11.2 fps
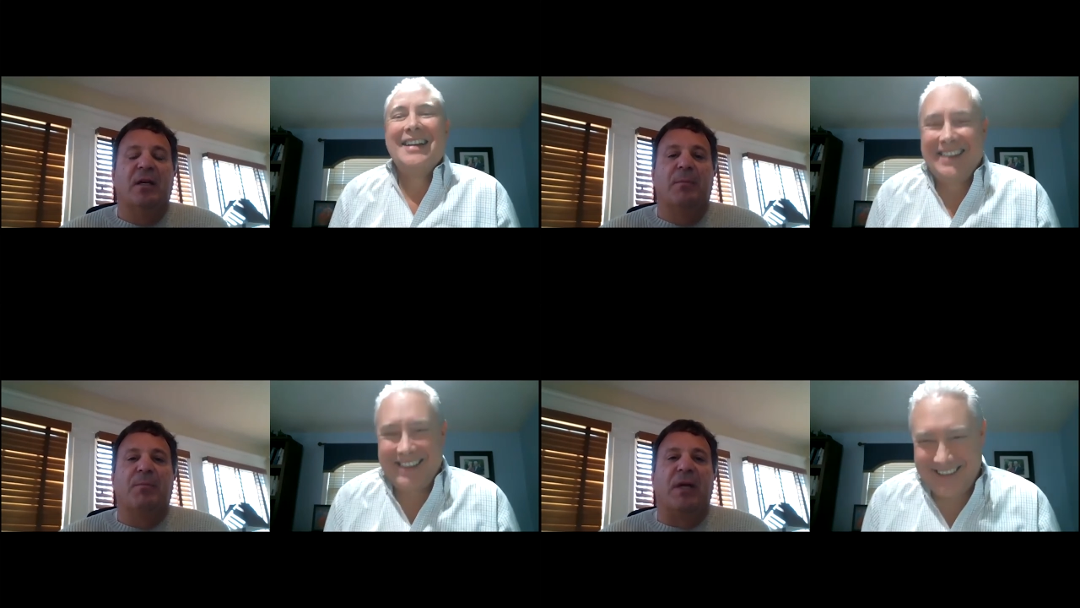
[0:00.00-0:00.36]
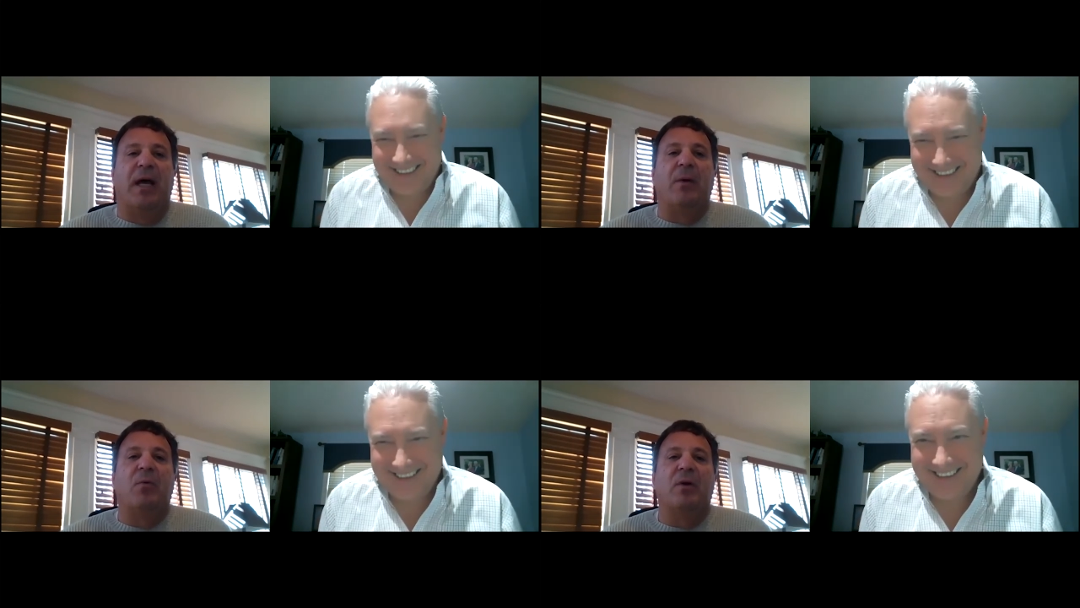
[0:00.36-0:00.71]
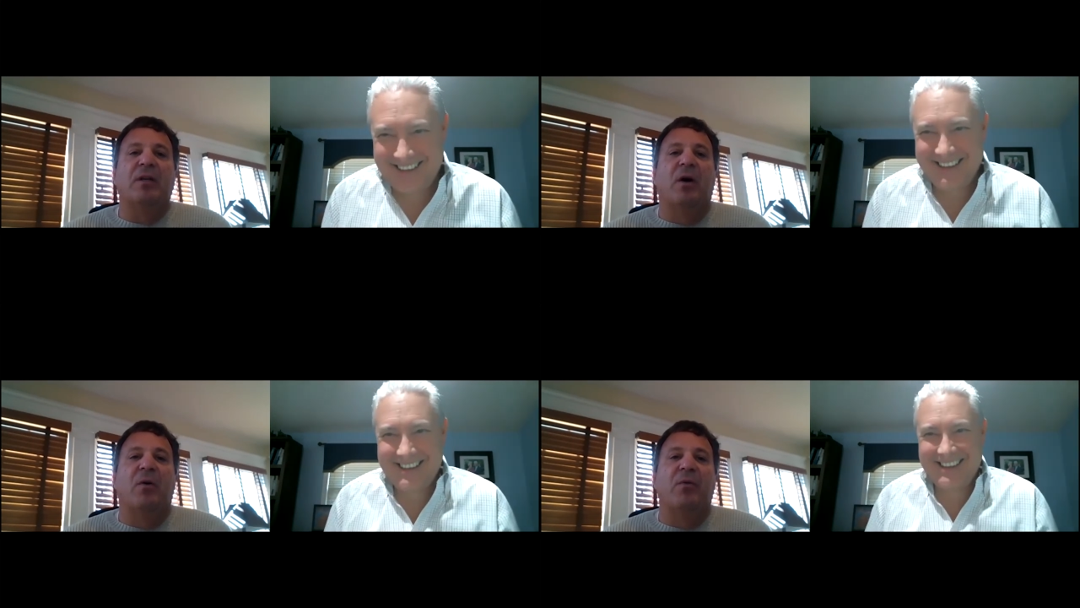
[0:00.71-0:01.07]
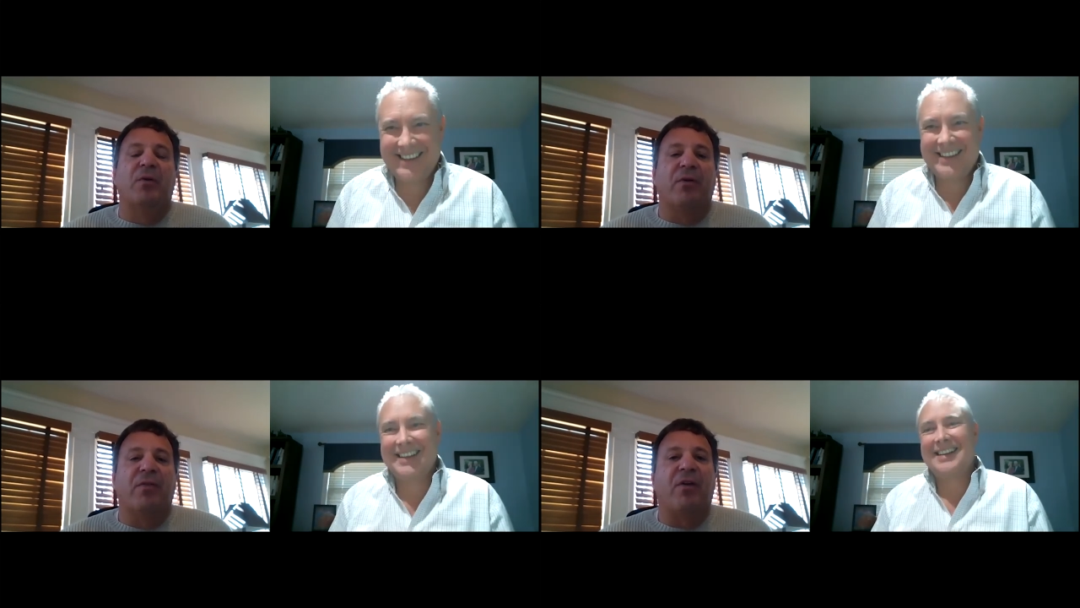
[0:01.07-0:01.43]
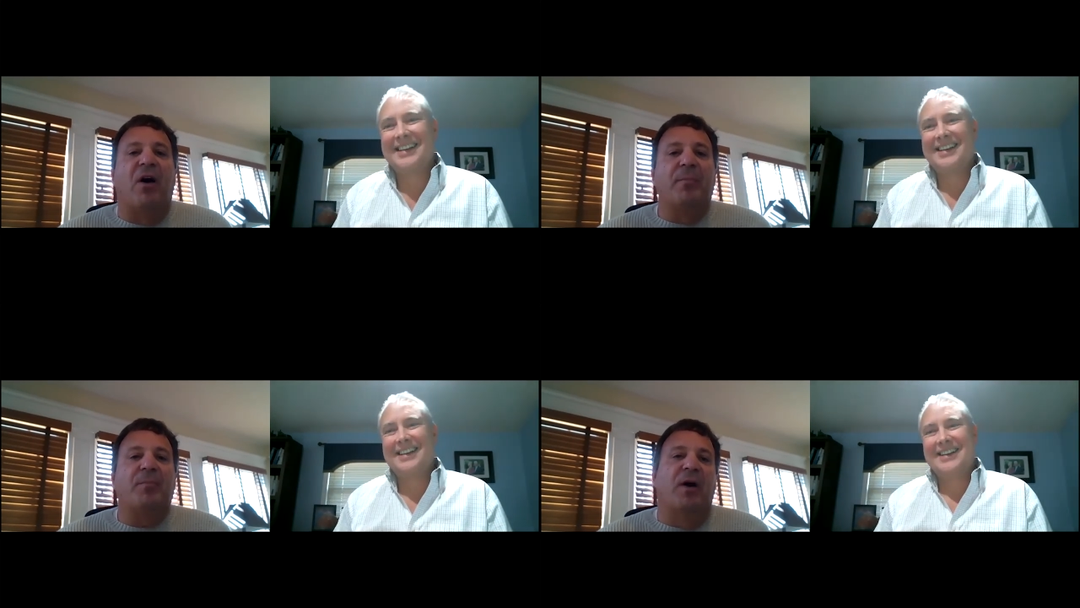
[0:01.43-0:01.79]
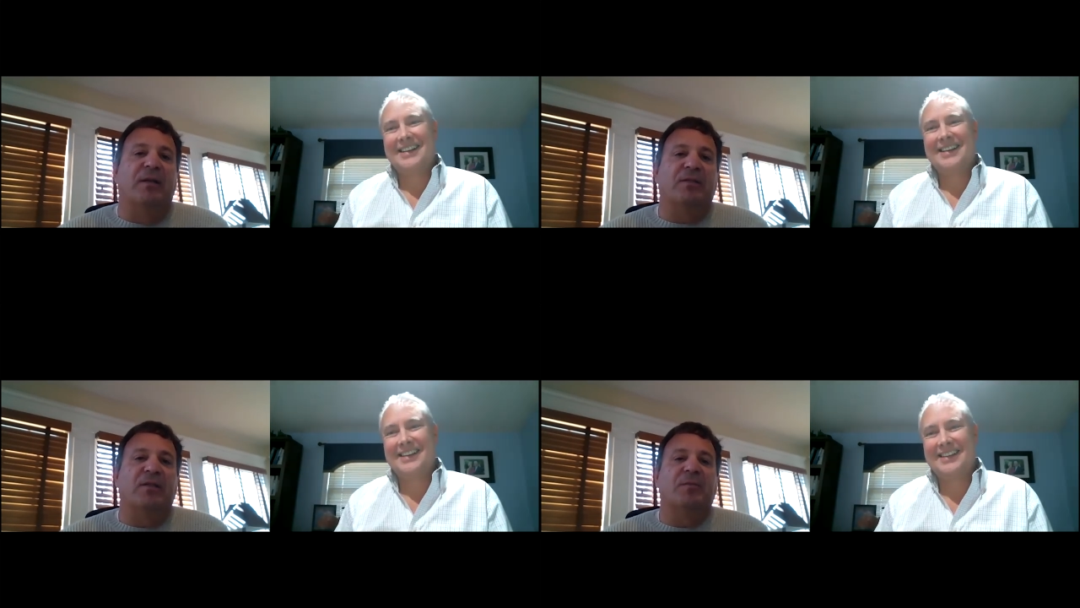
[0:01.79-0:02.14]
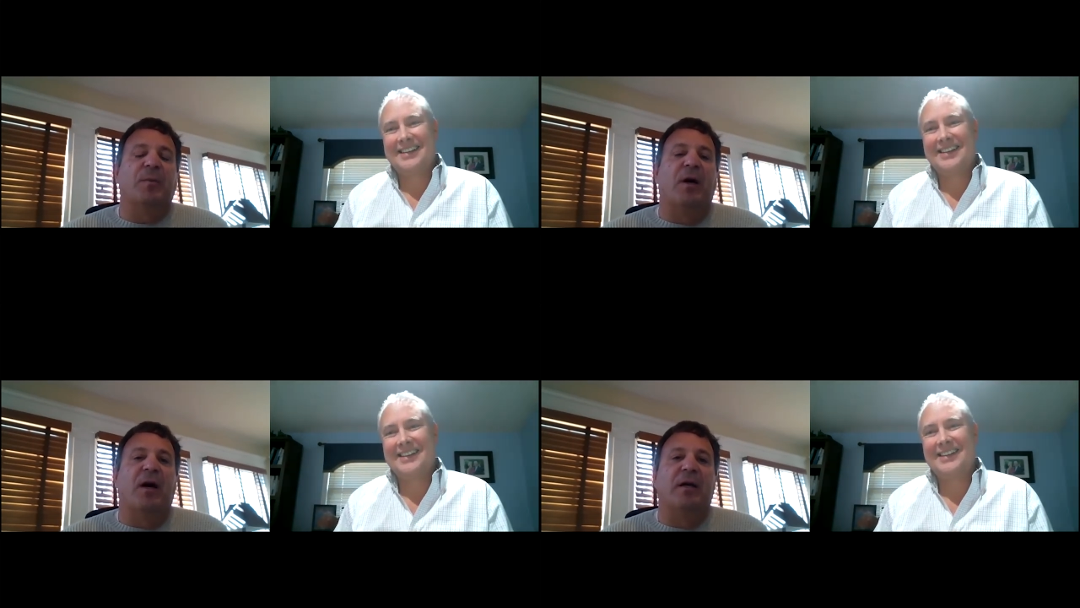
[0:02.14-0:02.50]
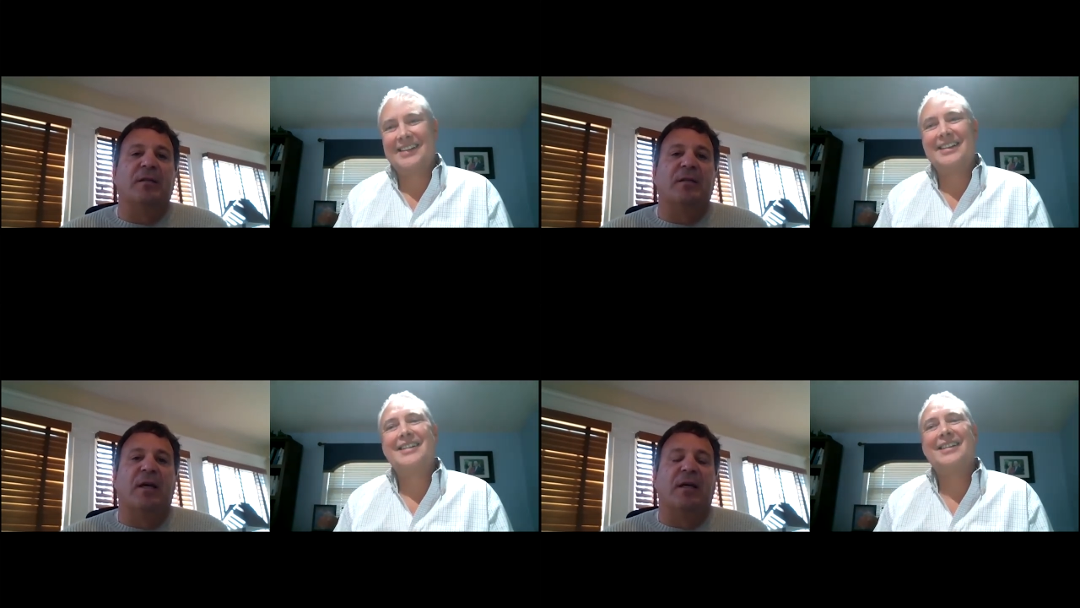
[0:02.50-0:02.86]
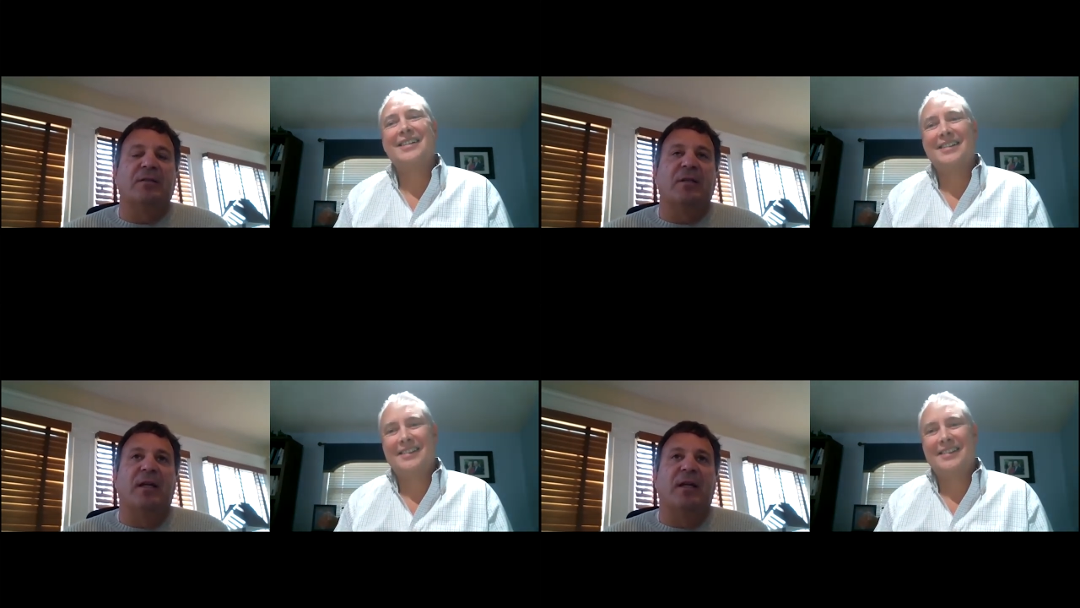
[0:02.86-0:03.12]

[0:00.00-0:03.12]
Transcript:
Speaker 1: but I want to know their thought process behind the test.